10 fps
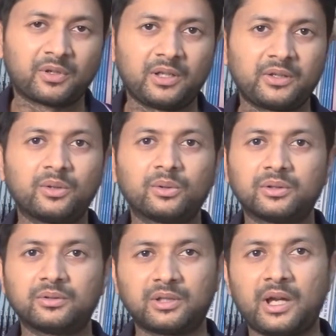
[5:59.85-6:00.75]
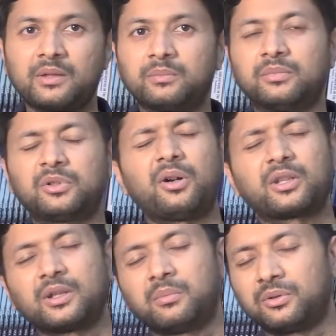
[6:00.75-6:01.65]
really good time
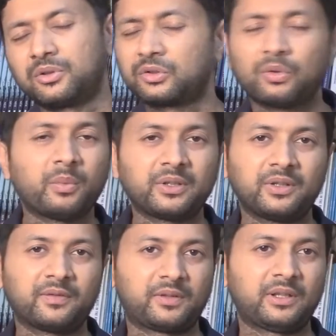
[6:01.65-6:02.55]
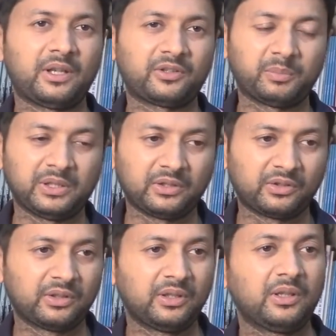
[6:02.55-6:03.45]
talking about so many different
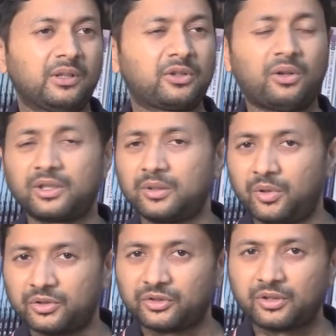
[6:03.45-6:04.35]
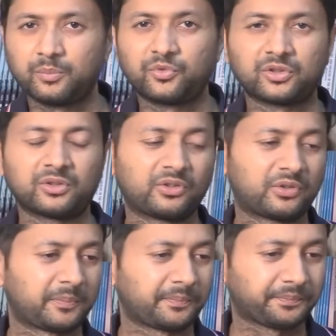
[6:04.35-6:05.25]
aspects, talking about scriptures.